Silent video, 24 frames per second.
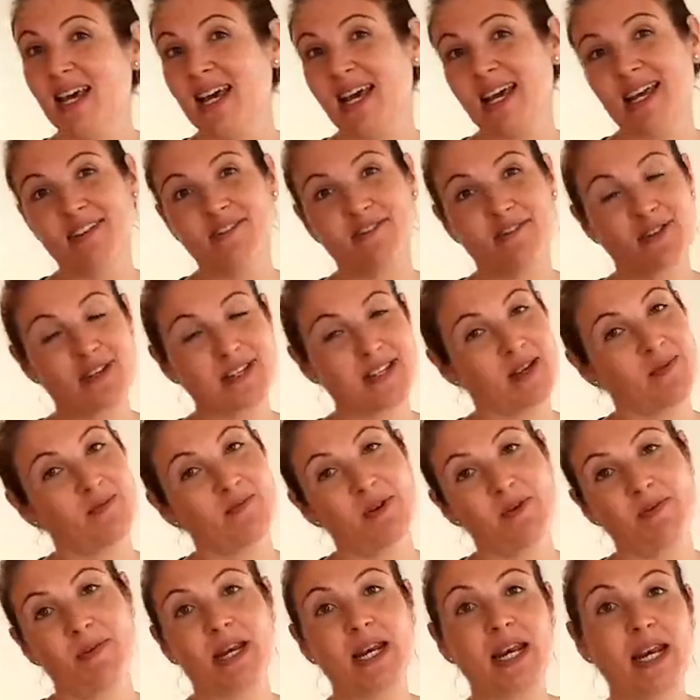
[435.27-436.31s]
And for some
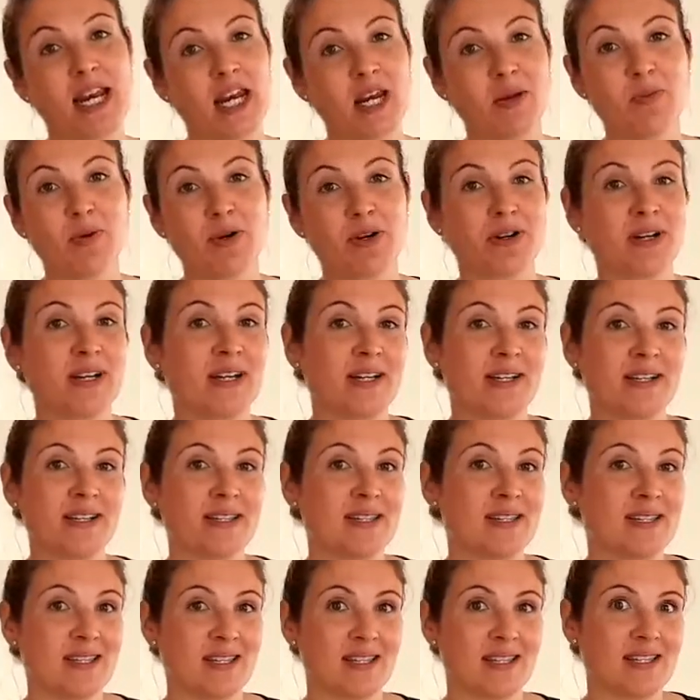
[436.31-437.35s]
women, labor
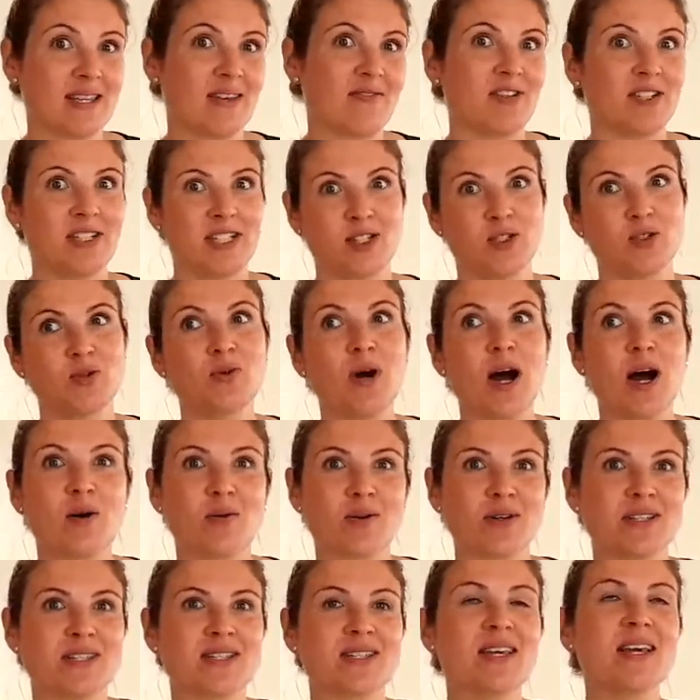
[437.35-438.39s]
is 72
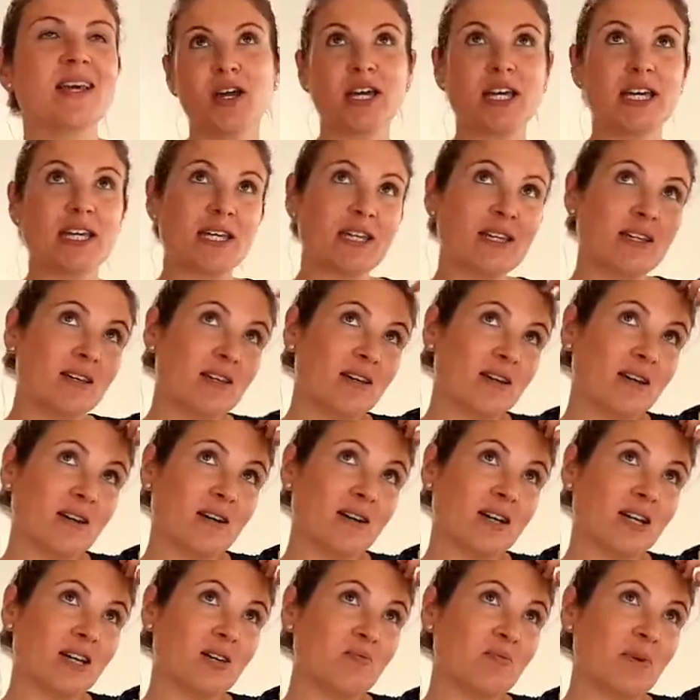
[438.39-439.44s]
hours.
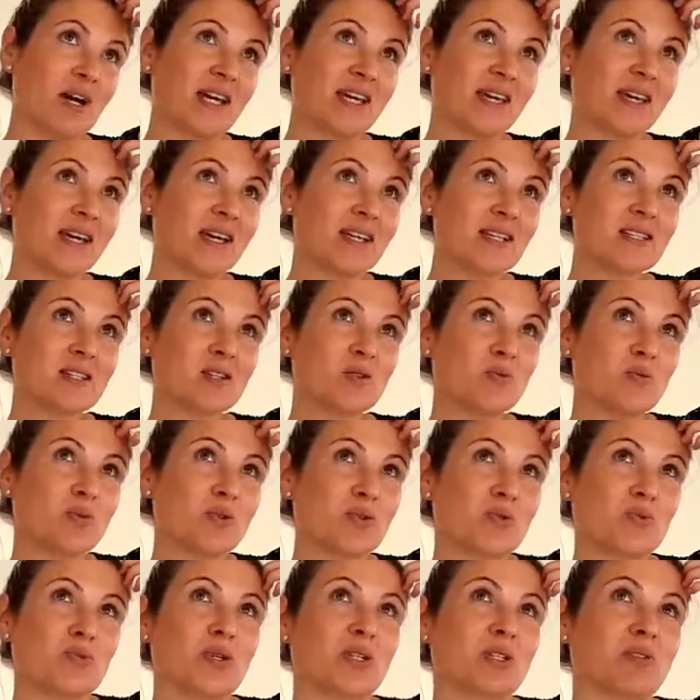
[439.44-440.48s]
In my case, it
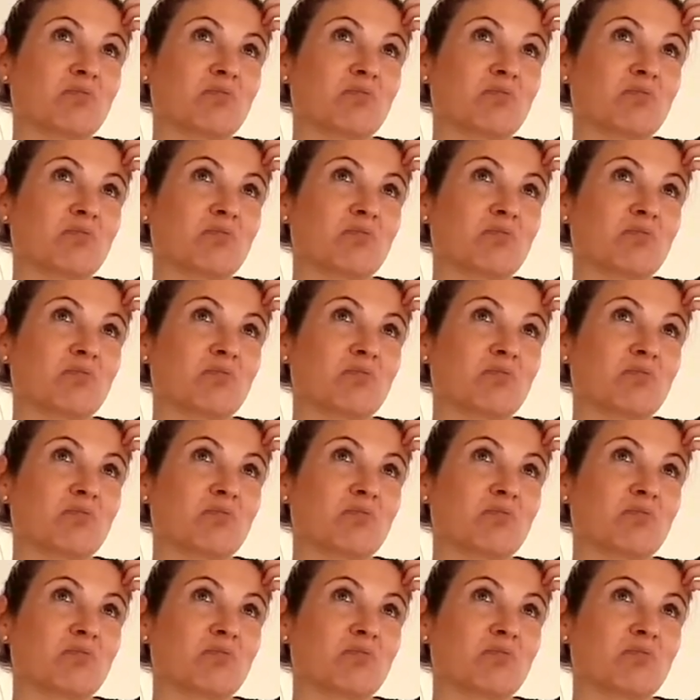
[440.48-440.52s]
was